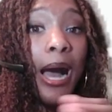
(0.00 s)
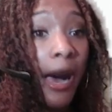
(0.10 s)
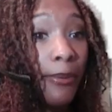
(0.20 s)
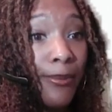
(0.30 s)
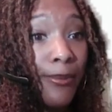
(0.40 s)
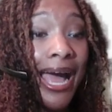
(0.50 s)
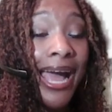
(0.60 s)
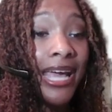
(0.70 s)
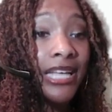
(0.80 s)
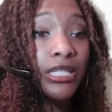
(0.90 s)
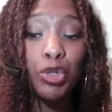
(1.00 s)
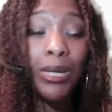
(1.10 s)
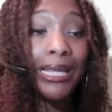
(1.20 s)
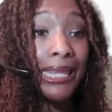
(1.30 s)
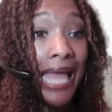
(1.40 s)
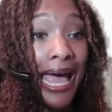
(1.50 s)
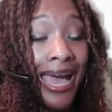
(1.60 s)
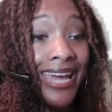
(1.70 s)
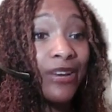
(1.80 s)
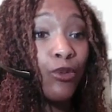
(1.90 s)
optimized to
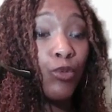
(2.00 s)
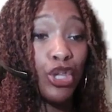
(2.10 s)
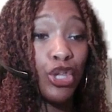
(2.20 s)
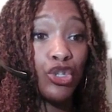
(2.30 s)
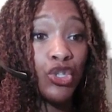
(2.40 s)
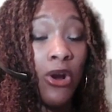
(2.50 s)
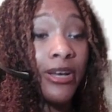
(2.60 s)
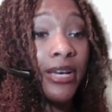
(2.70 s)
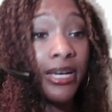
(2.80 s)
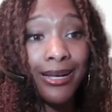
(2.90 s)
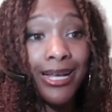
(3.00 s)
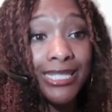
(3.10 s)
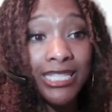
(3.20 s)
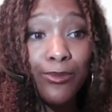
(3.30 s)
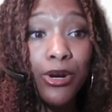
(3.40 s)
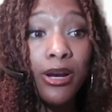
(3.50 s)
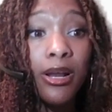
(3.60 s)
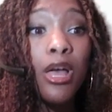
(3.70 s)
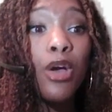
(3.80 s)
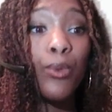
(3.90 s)
align with your target
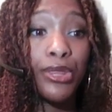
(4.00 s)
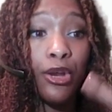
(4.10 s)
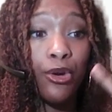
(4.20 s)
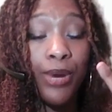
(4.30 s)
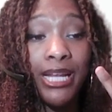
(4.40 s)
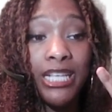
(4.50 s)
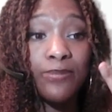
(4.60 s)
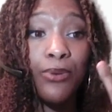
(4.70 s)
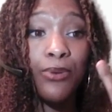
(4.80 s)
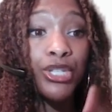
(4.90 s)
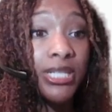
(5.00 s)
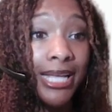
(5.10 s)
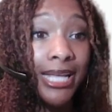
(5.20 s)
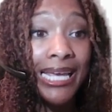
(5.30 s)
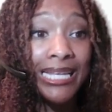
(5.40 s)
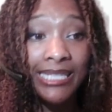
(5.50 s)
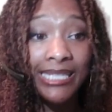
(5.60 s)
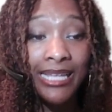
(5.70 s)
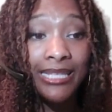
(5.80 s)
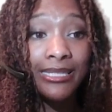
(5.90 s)
customer, with their greatest purchasing
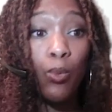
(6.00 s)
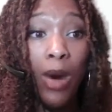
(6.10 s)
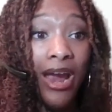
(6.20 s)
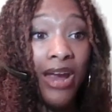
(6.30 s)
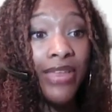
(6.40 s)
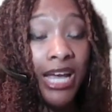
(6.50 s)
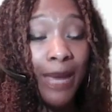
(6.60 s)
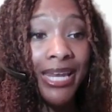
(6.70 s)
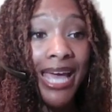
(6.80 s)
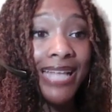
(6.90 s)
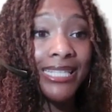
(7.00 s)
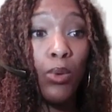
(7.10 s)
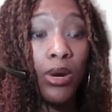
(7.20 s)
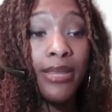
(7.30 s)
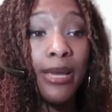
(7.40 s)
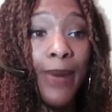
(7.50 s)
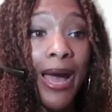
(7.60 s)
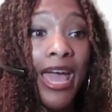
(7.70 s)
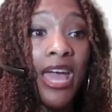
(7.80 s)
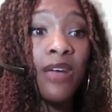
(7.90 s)
intent. Why are they coming to Etsy? What are they
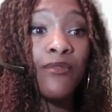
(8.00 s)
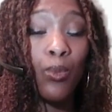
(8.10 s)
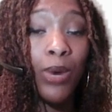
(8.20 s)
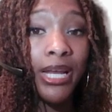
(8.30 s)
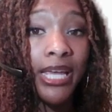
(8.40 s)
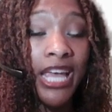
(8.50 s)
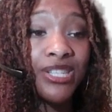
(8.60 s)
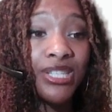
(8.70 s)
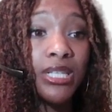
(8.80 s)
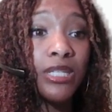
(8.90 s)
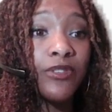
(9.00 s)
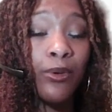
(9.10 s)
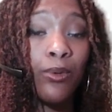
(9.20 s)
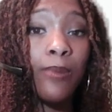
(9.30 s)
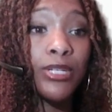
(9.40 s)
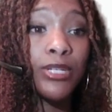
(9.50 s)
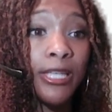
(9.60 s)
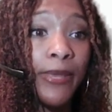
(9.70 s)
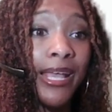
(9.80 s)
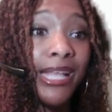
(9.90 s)
buying? For what occasions? For what
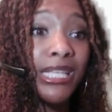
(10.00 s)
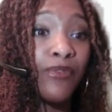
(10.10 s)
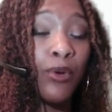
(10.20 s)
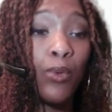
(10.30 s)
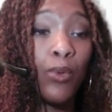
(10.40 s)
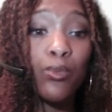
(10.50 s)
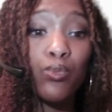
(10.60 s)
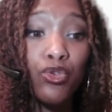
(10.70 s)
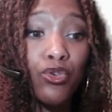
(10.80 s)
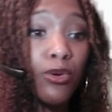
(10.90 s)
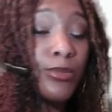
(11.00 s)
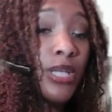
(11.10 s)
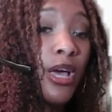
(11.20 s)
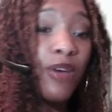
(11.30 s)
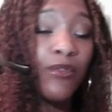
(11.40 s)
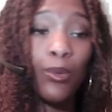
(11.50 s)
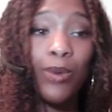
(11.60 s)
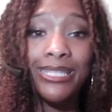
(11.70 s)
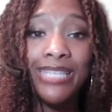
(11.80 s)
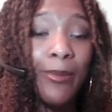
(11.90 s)
recipients? For what rooms? For
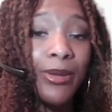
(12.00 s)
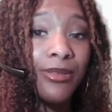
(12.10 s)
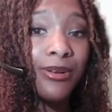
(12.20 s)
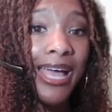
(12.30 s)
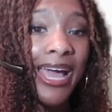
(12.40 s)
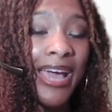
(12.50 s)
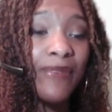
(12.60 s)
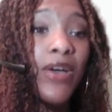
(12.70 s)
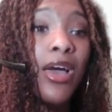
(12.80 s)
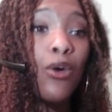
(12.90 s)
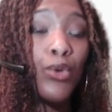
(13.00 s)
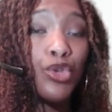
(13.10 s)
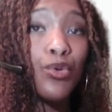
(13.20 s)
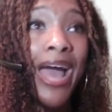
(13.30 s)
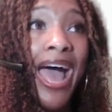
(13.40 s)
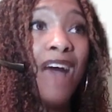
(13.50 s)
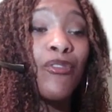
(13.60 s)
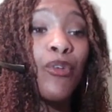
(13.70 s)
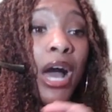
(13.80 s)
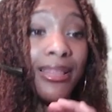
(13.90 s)
what time in their life? When you
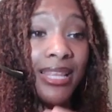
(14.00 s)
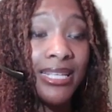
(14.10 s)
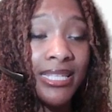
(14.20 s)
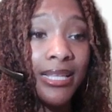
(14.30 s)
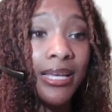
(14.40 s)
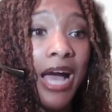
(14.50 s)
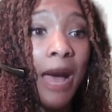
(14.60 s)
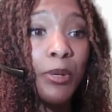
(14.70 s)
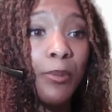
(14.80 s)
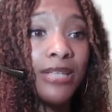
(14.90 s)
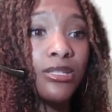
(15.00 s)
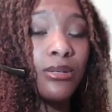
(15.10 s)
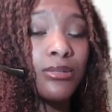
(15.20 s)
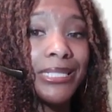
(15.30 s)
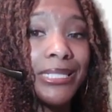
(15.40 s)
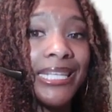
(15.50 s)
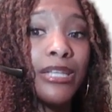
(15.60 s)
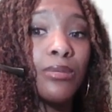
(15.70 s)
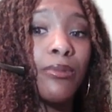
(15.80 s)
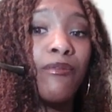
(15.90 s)
have holistically optimized those
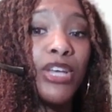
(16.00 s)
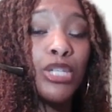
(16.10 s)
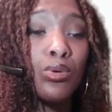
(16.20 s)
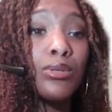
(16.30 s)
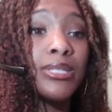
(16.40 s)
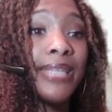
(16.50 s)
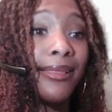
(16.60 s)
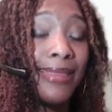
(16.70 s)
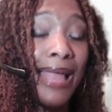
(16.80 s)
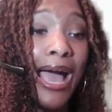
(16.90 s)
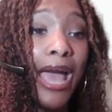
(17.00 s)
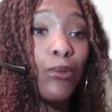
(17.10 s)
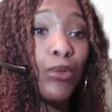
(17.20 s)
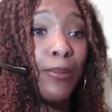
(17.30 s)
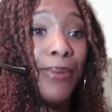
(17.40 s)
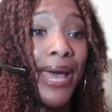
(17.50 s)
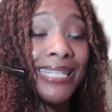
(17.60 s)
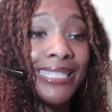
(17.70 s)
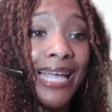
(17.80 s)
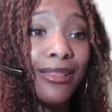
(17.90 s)
listings with visuals that align with the
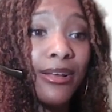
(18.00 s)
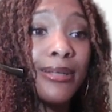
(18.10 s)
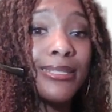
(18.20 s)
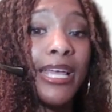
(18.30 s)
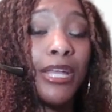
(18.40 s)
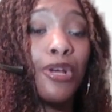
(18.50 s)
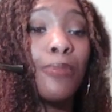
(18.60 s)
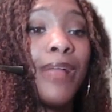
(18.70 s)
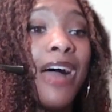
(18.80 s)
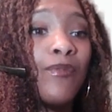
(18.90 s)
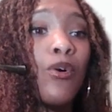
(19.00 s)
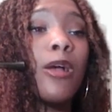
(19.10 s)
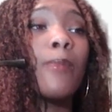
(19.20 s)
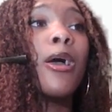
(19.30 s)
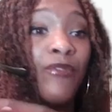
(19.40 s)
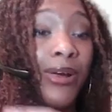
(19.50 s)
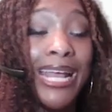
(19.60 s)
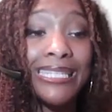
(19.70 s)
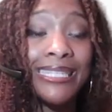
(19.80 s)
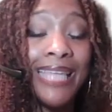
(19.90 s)
best sellers in your platform,
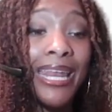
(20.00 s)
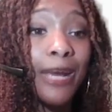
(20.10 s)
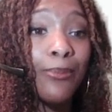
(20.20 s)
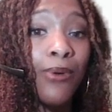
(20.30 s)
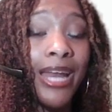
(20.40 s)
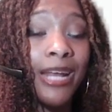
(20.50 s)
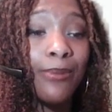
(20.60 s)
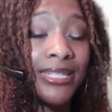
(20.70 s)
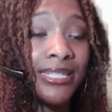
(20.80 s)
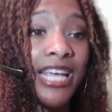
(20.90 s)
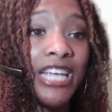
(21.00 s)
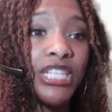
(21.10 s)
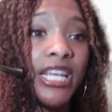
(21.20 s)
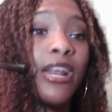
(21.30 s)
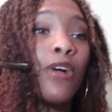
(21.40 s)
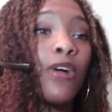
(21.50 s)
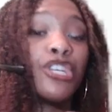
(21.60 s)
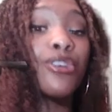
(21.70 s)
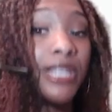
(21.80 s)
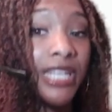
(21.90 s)
very aesthetic product presentation are
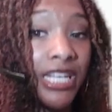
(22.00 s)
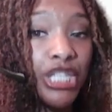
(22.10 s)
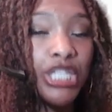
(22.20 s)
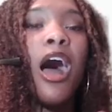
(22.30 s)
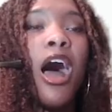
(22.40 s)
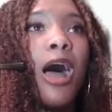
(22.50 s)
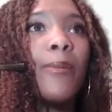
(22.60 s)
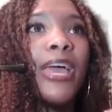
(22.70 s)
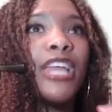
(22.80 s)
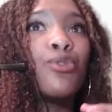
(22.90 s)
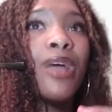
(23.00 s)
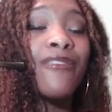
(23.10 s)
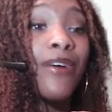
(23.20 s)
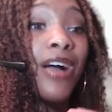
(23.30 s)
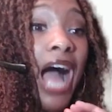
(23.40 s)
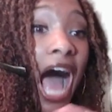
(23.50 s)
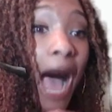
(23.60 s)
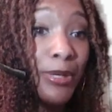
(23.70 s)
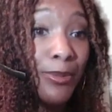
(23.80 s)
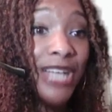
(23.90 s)
in your niche, and you have
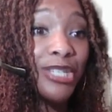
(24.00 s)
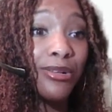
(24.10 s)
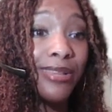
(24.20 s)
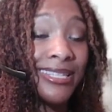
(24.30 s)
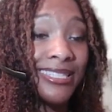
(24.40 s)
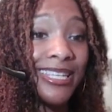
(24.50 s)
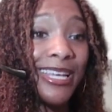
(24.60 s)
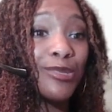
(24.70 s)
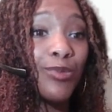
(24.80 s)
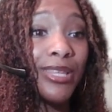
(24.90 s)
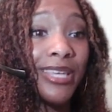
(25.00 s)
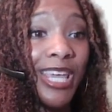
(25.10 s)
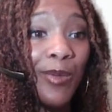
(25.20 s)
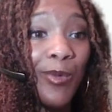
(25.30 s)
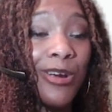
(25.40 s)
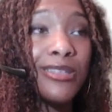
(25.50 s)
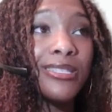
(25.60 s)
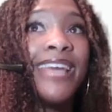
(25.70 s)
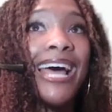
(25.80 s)
optimize your listings with keywords that